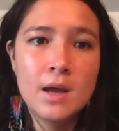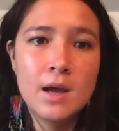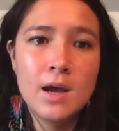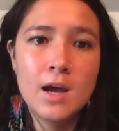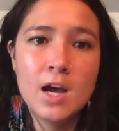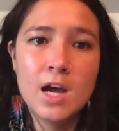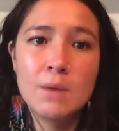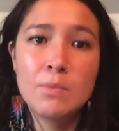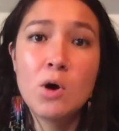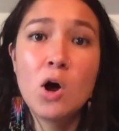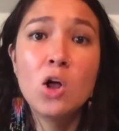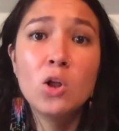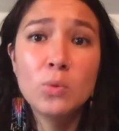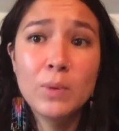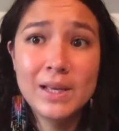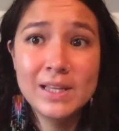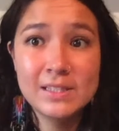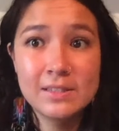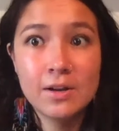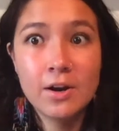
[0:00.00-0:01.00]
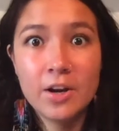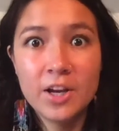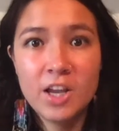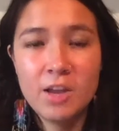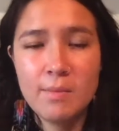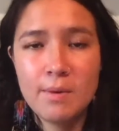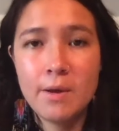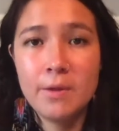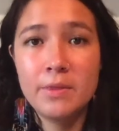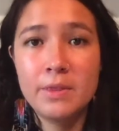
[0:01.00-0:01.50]
always talking
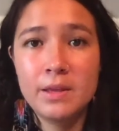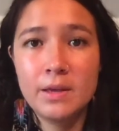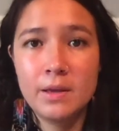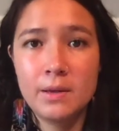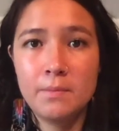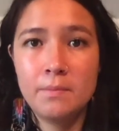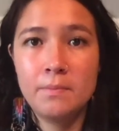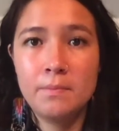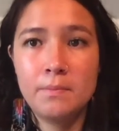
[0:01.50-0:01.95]
about the